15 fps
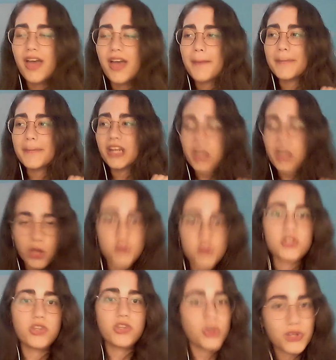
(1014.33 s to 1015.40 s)
but
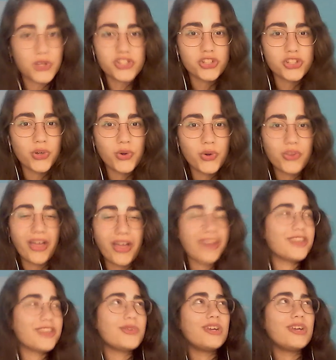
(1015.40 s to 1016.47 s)
close to the original,
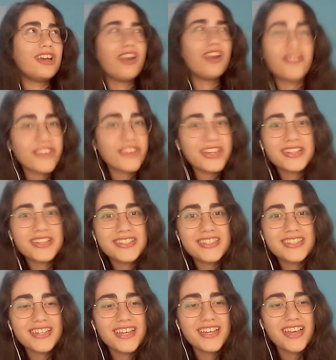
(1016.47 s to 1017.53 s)
that you love
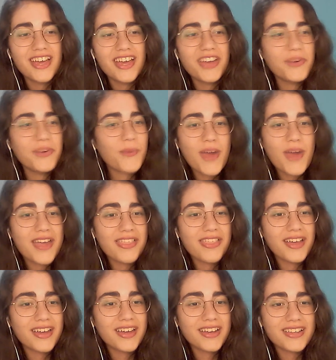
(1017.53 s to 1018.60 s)
it in a way
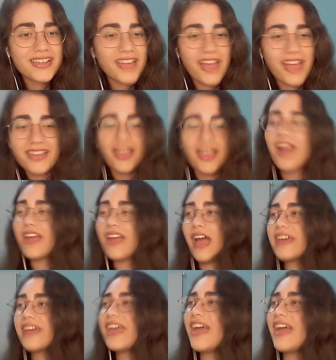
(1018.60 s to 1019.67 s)
that
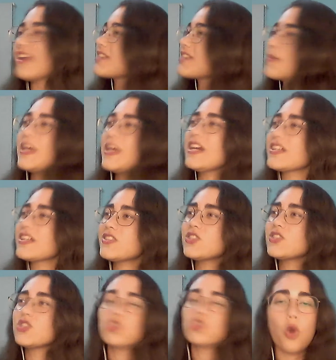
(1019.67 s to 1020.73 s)
I can't explain it. It's
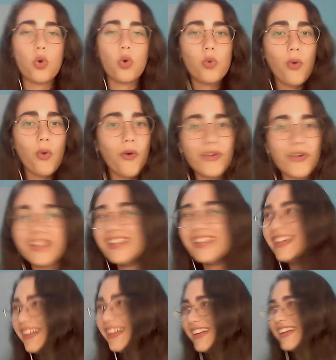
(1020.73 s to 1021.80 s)
so cool.
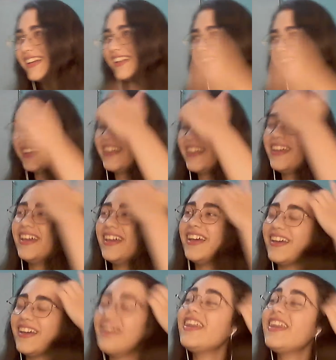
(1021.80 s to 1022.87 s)

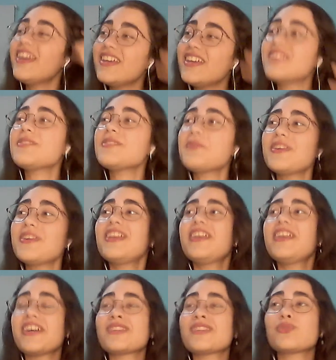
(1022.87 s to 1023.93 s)
It is a
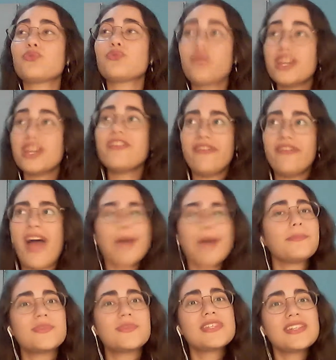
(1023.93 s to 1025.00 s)
really nice
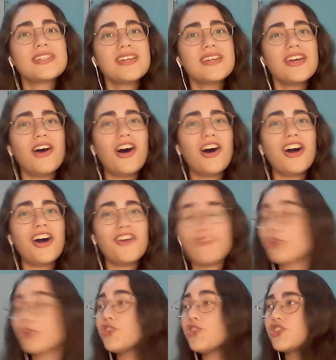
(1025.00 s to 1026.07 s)
revamped
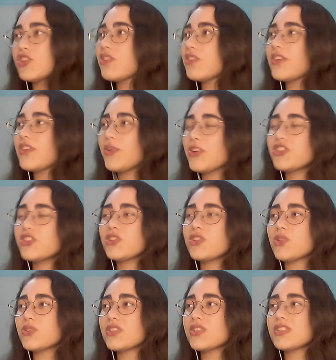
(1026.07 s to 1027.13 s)
version of the
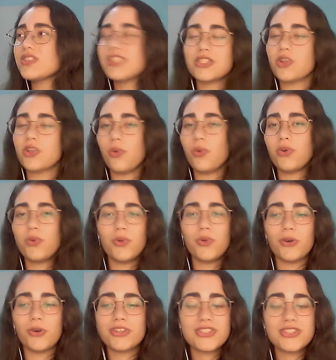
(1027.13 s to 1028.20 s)
originals. It's so
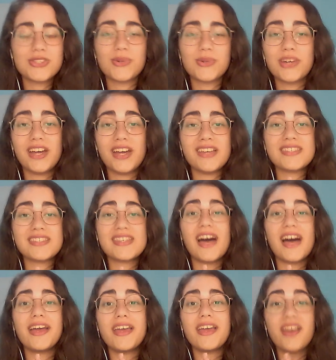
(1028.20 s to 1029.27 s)
cool. It's so nice.
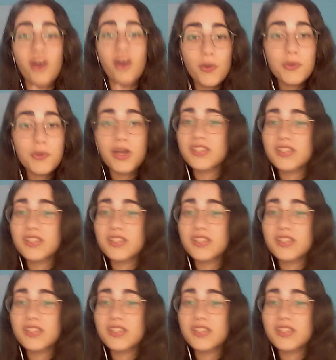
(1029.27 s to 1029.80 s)
I hope you guys